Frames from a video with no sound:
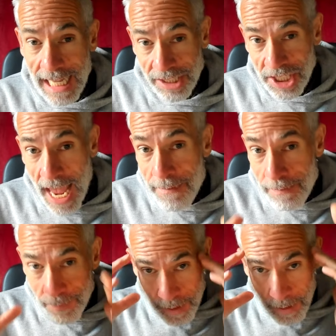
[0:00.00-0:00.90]
that
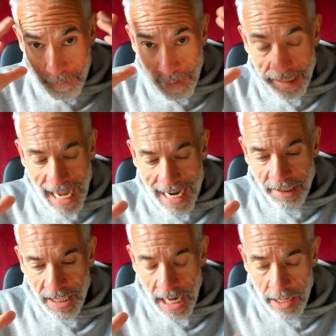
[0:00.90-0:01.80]
same
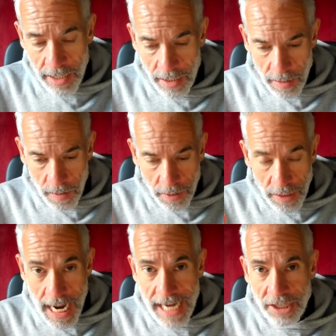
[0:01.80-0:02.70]
mentality,
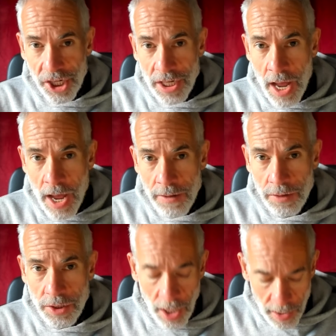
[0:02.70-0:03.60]
nature
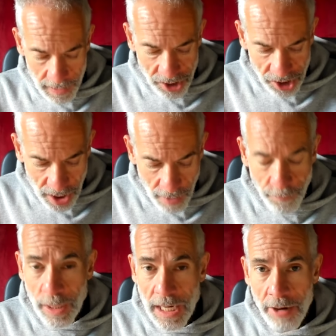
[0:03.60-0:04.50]
knows, there's stuff
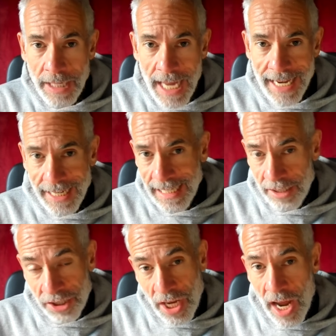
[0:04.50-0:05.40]
we know innately
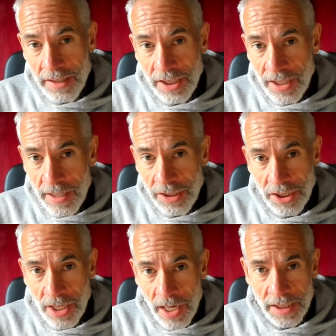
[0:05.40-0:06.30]
that science is only just
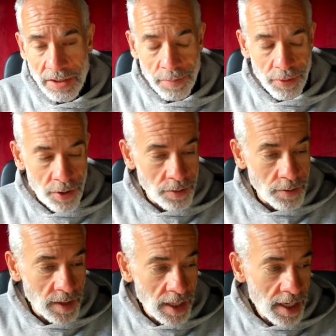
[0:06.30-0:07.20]
starting to prove,
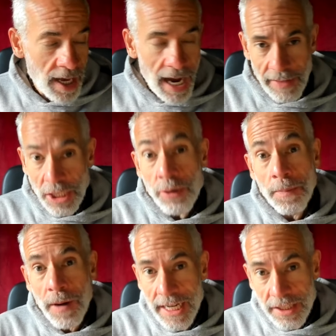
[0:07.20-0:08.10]
and then you
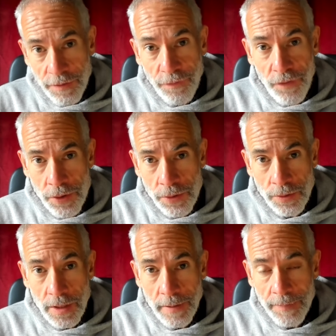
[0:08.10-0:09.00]
apply it to food.